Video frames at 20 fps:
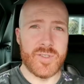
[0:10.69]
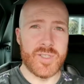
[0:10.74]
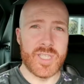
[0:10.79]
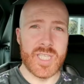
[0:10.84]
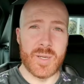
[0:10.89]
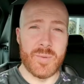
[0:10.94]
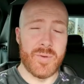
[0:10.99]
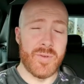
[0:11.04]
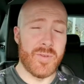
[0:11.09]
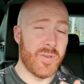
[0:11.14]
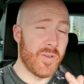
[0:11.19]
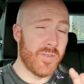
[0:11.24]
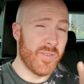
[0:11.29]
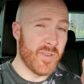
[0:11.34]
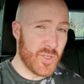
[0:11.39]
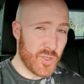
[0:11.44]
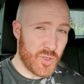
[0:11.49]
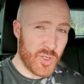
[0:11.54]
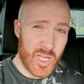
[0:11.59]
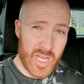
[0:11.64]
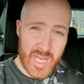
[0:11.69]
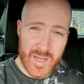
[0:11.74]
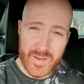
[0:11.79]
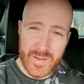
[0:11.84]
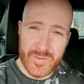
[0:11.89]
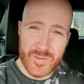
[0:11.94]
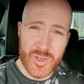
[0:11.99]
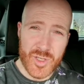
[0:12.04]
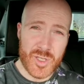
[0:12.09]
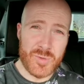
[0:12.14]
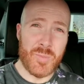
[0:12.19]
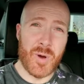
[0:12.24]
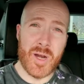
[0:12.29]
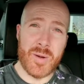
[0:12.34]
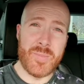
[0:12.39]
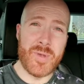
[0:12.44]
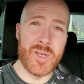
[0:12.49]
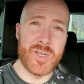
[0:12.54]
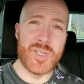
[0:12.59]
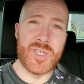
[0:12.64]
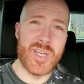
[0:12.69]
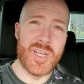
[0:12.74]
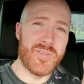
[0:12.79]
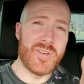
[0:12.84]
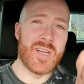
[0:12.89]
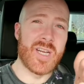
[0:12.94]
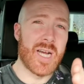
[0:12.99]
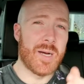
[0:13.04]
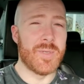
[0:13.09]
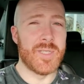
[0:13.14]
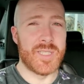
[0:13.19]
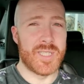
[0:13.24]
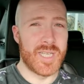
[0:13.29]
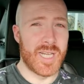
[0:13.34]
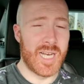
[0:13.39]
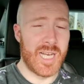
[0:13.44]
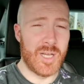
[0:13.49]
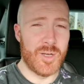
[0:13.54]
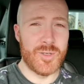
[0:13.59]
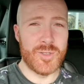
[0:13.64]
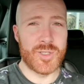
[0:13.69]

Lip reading: Some of you have even spotted me on shift and come and said hello.